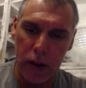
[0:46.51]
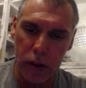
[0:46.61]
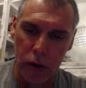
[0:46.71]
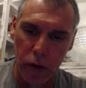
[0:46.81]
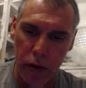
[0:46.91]

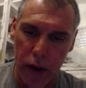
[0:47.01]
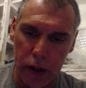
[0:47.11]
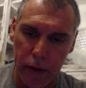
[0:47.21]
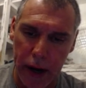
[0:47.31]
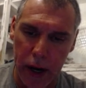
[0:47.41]
So
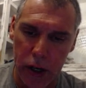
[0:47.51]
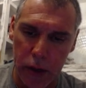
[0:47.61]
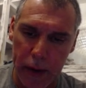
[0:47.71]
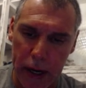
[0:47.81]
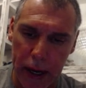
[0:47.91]
this right here
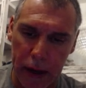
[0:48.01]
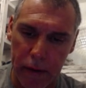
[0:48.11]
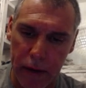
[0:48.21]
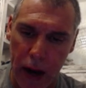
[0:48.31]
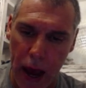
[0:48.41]
should be
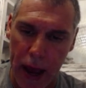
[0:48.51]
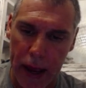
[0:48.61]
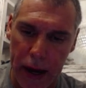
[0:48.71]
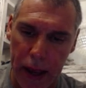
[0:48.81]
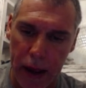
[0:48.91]

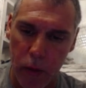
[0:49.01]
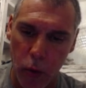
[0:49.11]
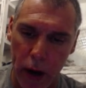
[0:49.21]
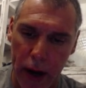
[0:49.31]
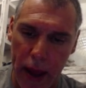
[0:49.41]

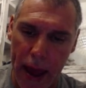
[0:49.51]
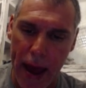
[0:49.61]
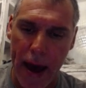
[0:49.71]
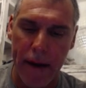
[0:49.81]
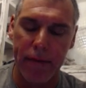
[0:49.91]

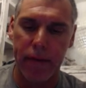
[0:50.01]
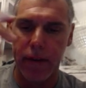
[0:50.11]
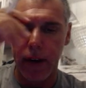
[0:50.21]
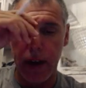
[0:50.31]
-9.5.